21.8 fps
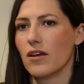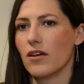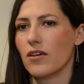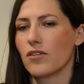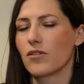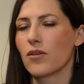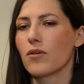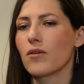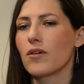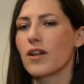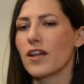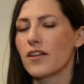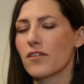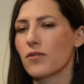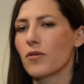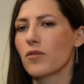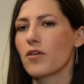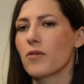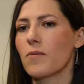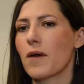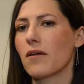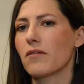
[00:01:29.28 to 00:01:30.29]
So let's
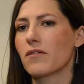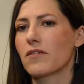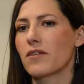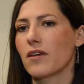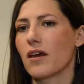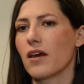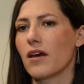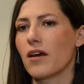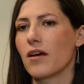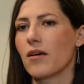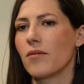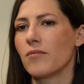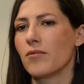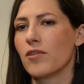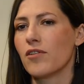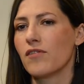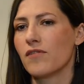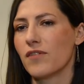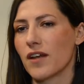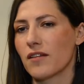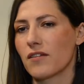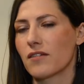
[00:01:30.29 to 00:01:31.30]
talk about the
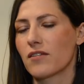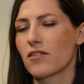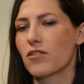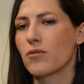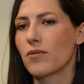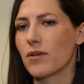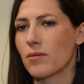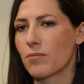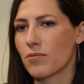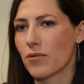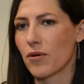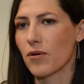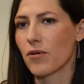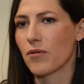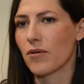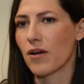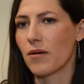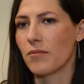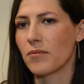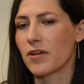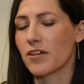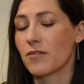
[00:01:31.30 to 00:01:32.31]
Fed's QE
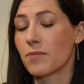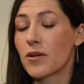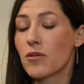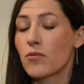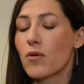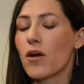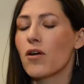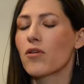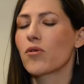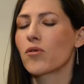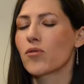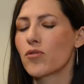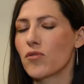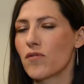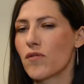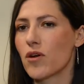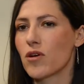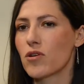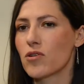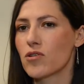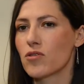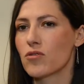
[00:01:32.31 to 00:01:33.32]
program. It's been quite
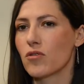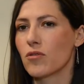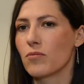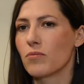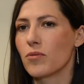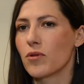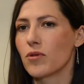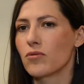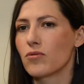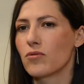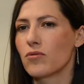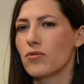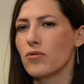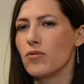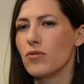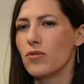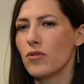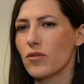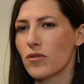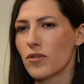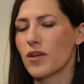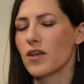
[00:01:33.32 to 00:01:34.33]
controversial, but do
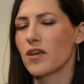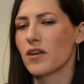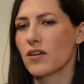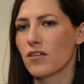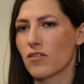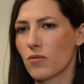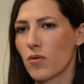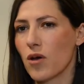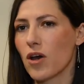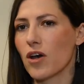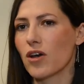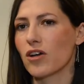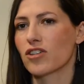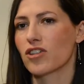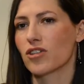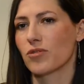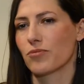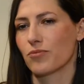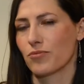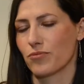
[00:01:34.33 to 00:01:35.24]
you think it's worked?